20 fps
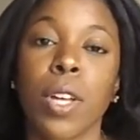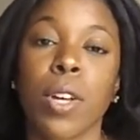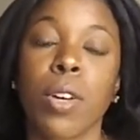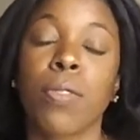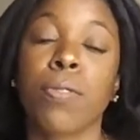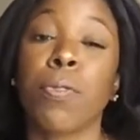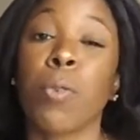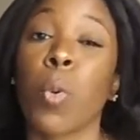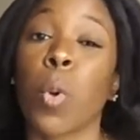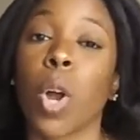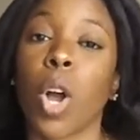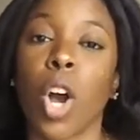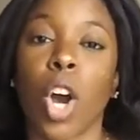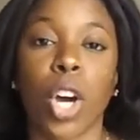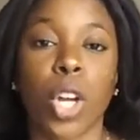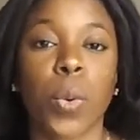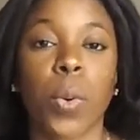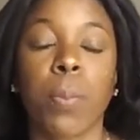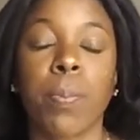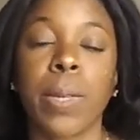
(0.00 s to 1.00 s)
for
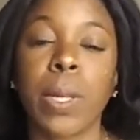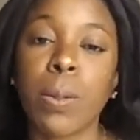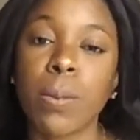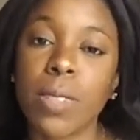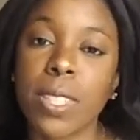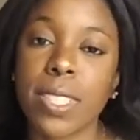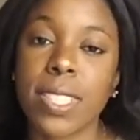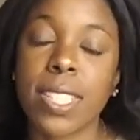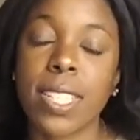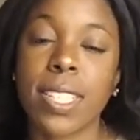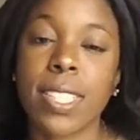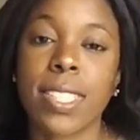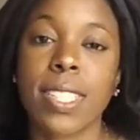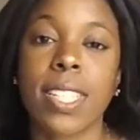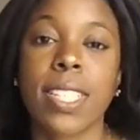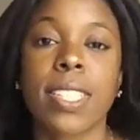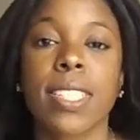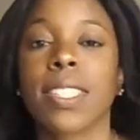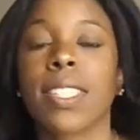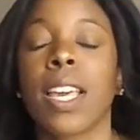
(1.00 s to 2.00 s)
autoimmune
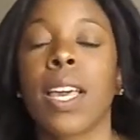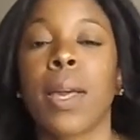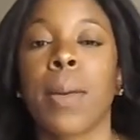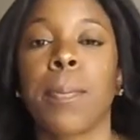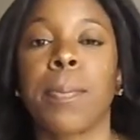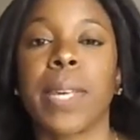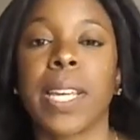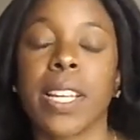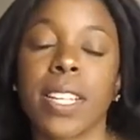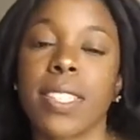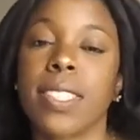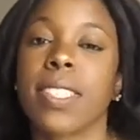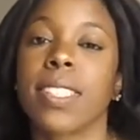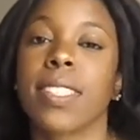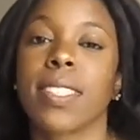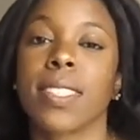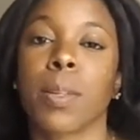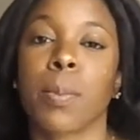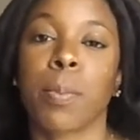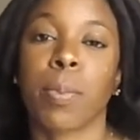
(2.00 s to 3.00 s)
diseases because it
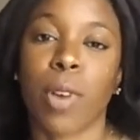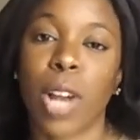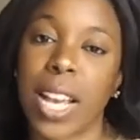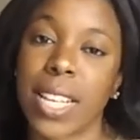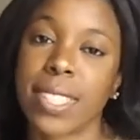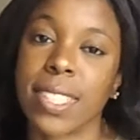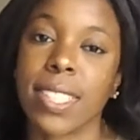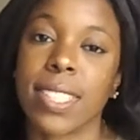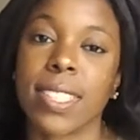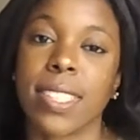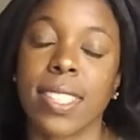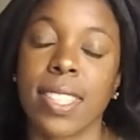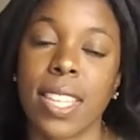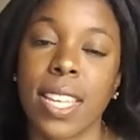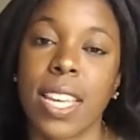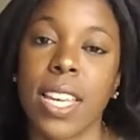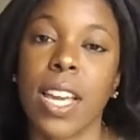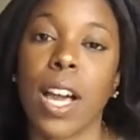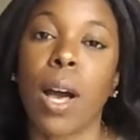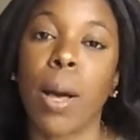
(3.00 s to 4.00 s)
suppresses
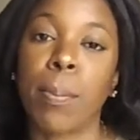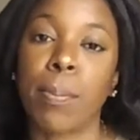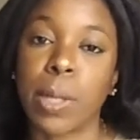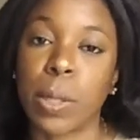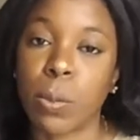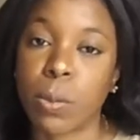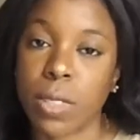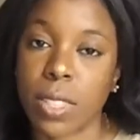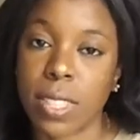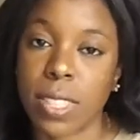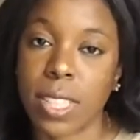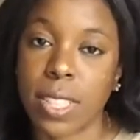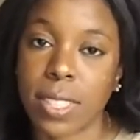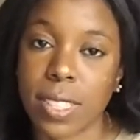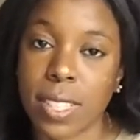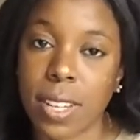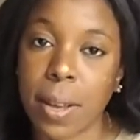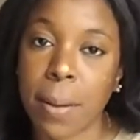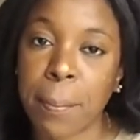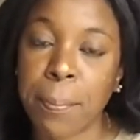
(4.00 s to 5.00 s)
the immune
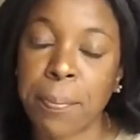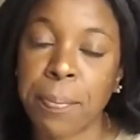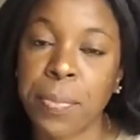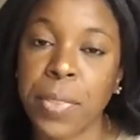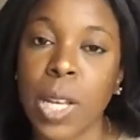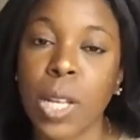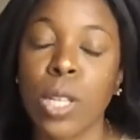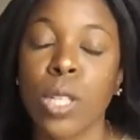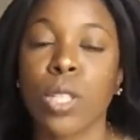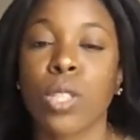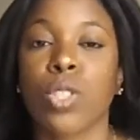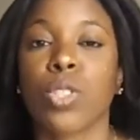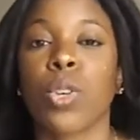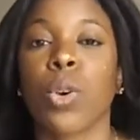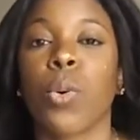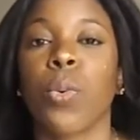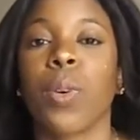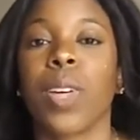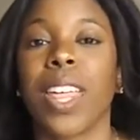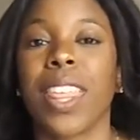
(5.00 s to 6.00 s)
system.
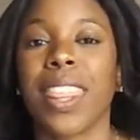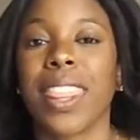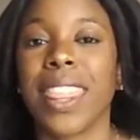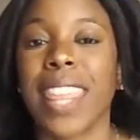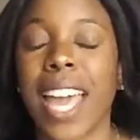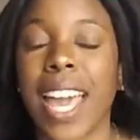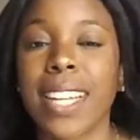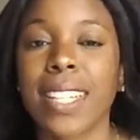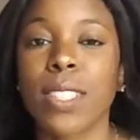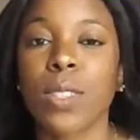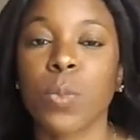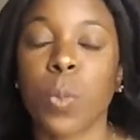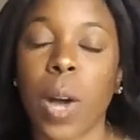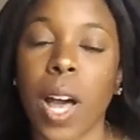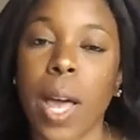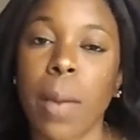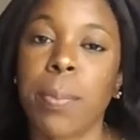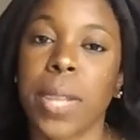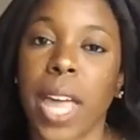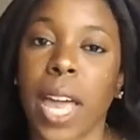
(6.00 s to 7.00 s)
So that is why
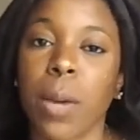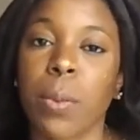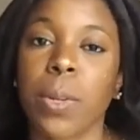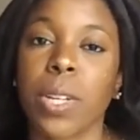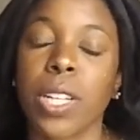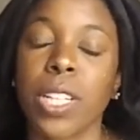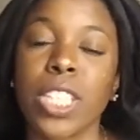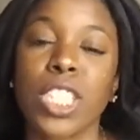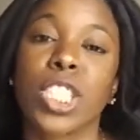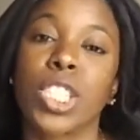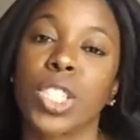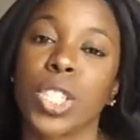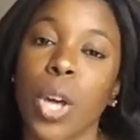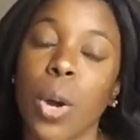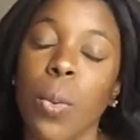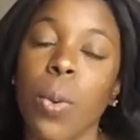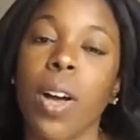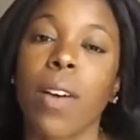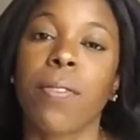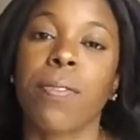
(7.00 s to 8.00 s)
Plaquenil is
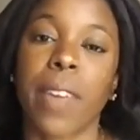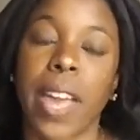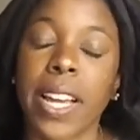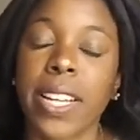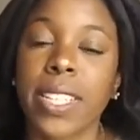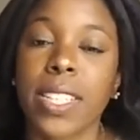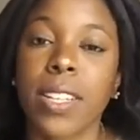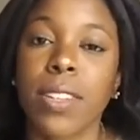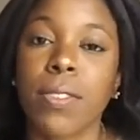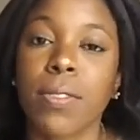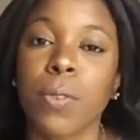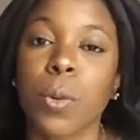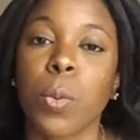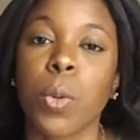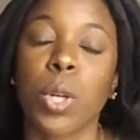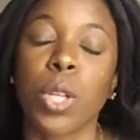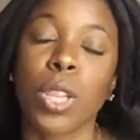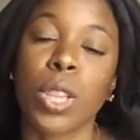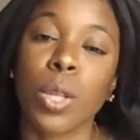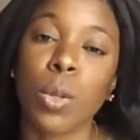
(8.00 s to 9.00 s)
so effective for
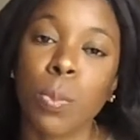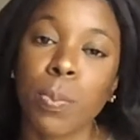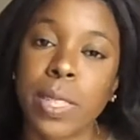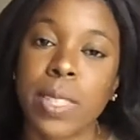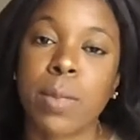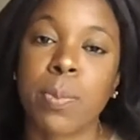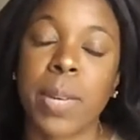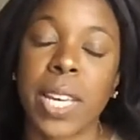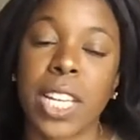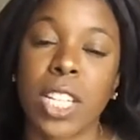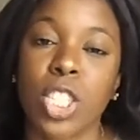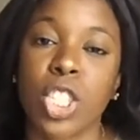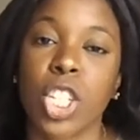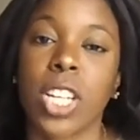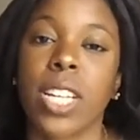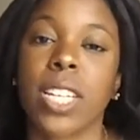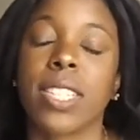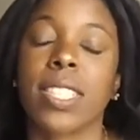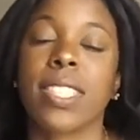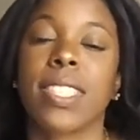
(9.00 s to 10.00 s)
lupus
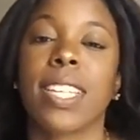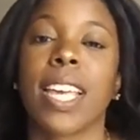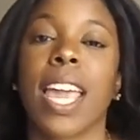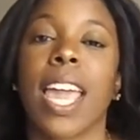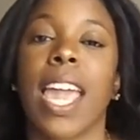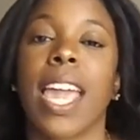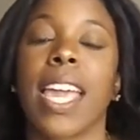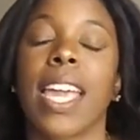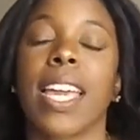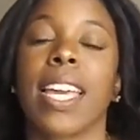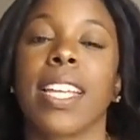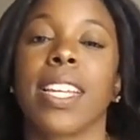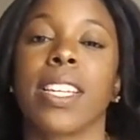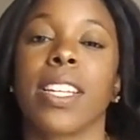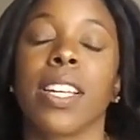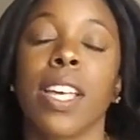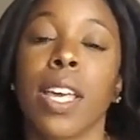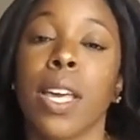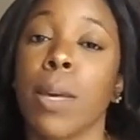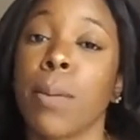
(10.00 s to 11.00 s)
patients and
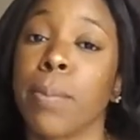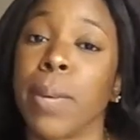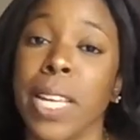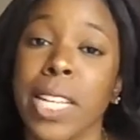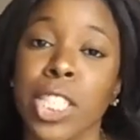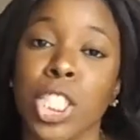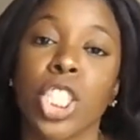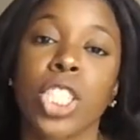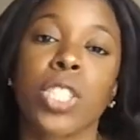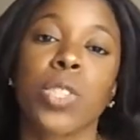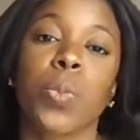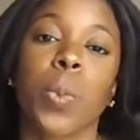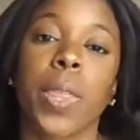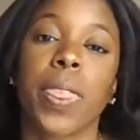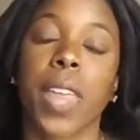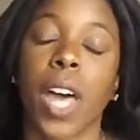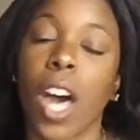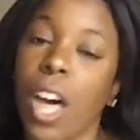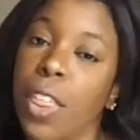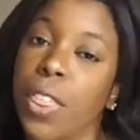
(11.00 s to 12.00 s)
patients with
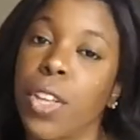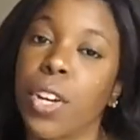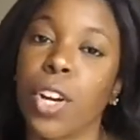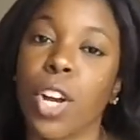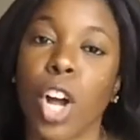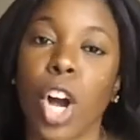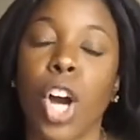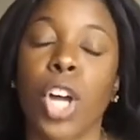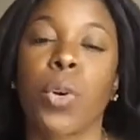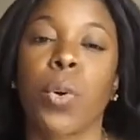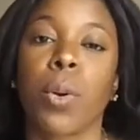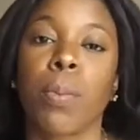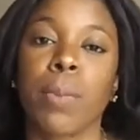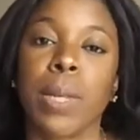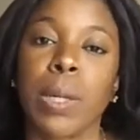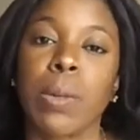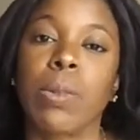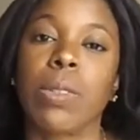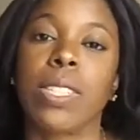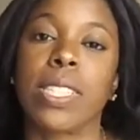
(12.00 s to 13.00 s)
other
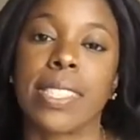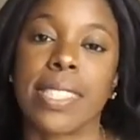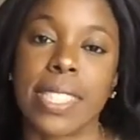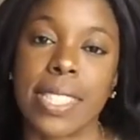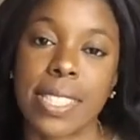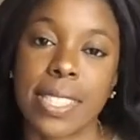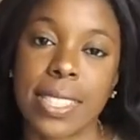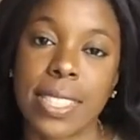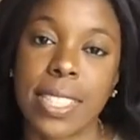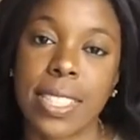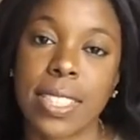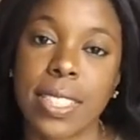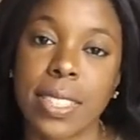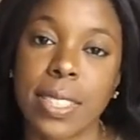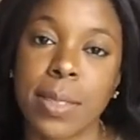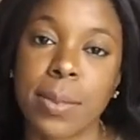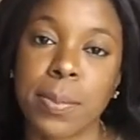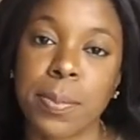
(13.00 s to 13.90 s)
autoimmune diseases.